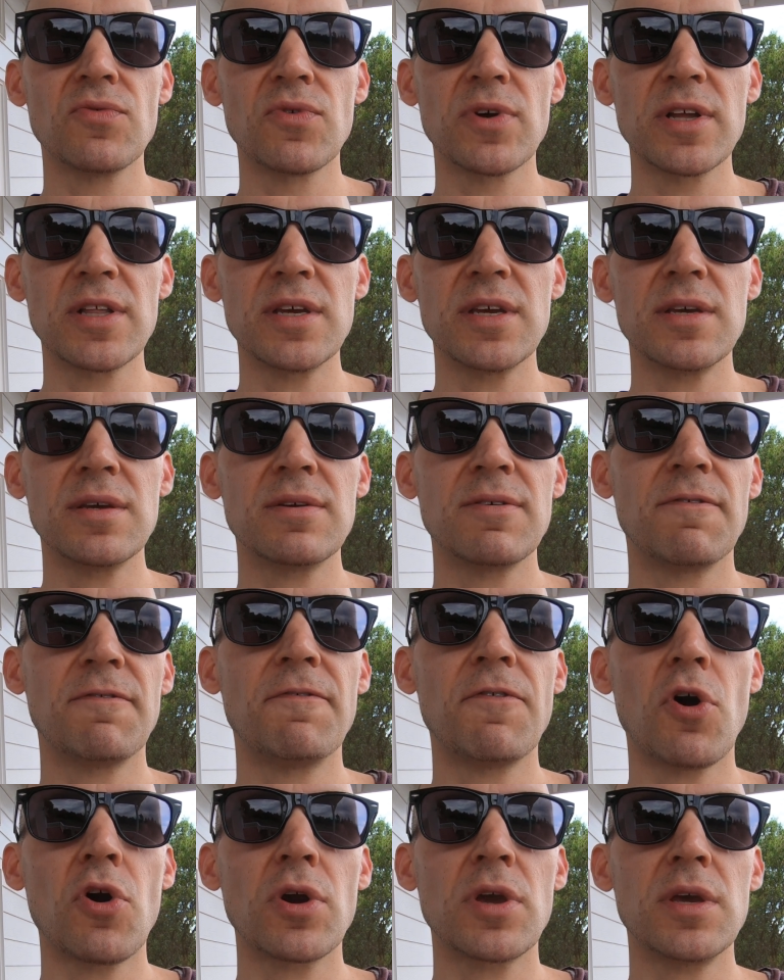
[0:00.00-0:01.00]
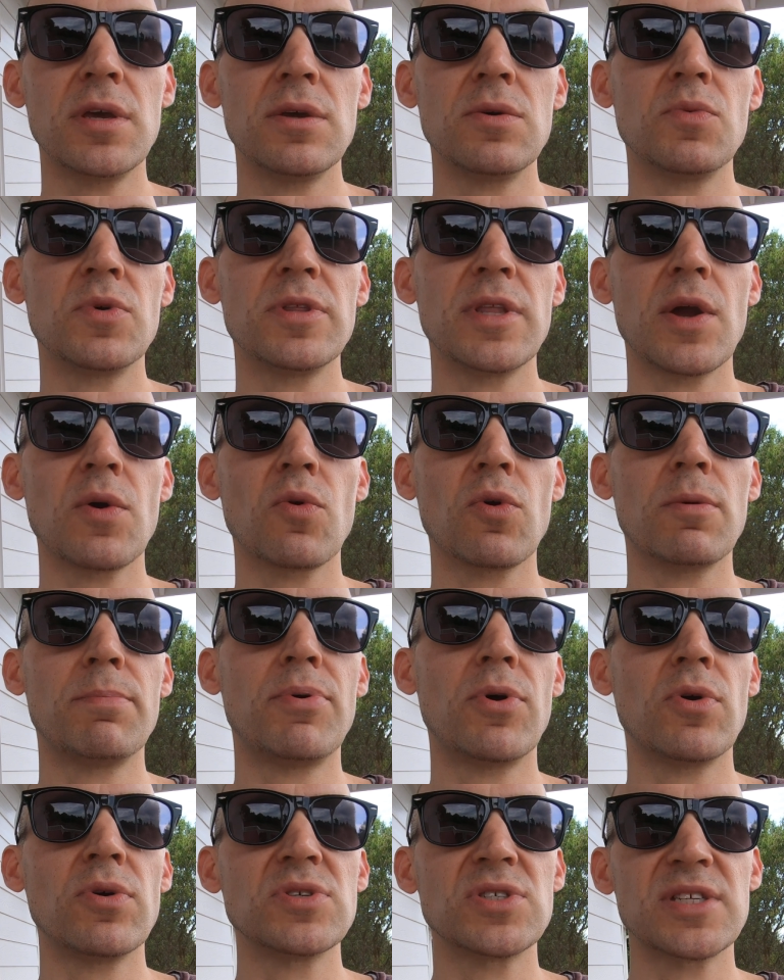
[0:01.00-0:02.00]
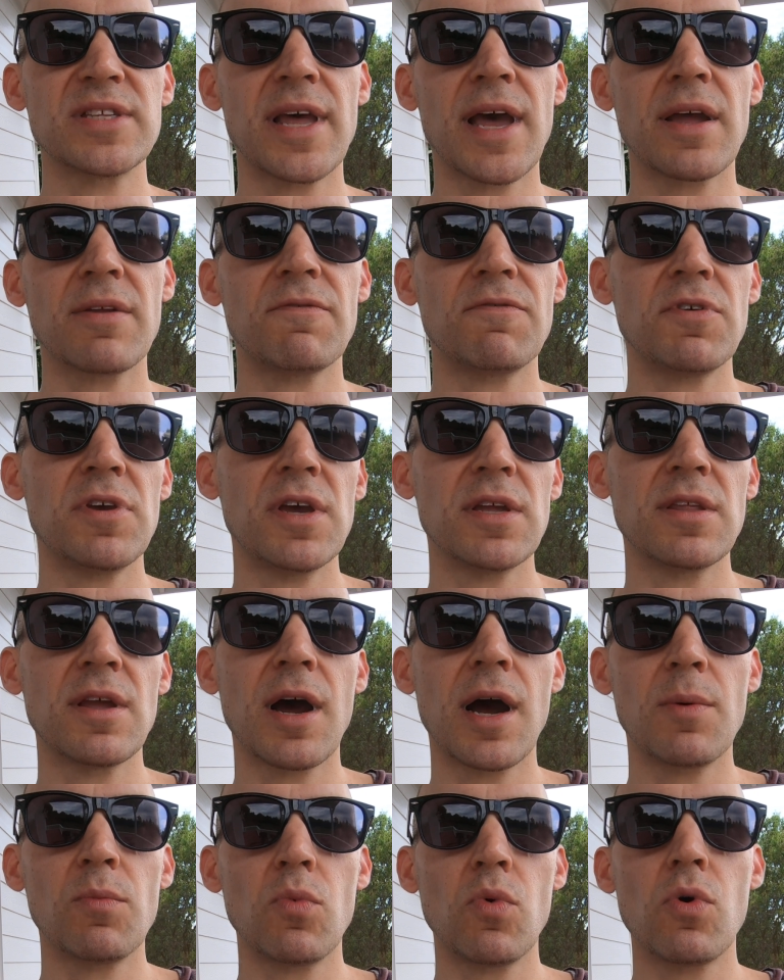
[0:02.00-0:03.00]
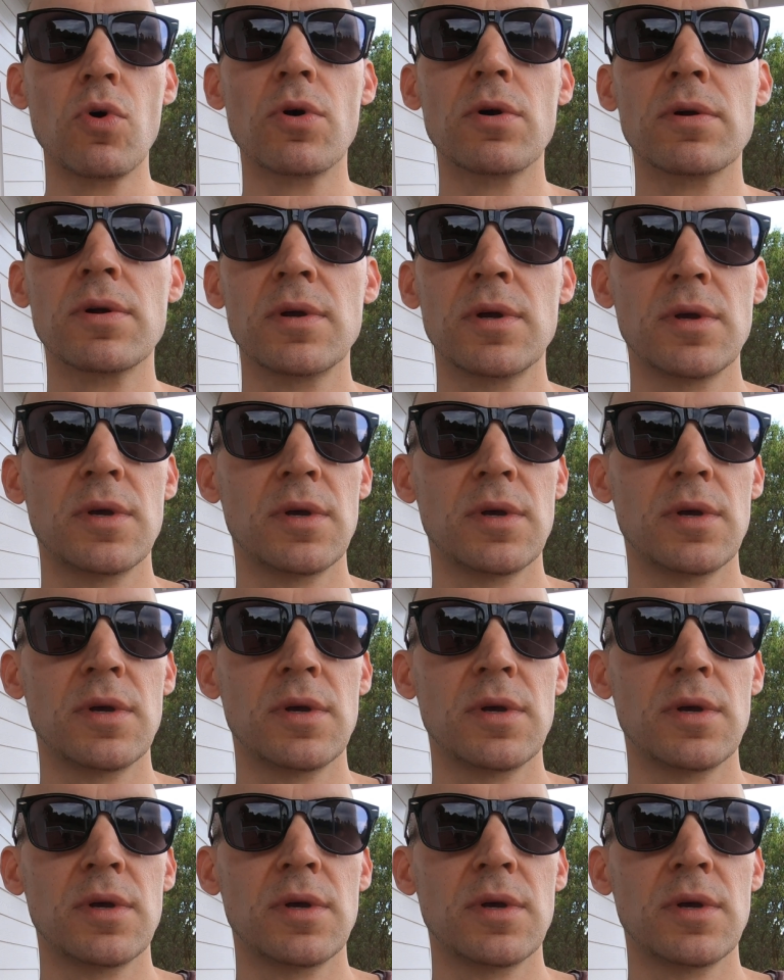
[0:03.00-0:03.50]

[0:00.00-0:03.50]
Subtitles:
really funky, when they were opposing that Vietnam War,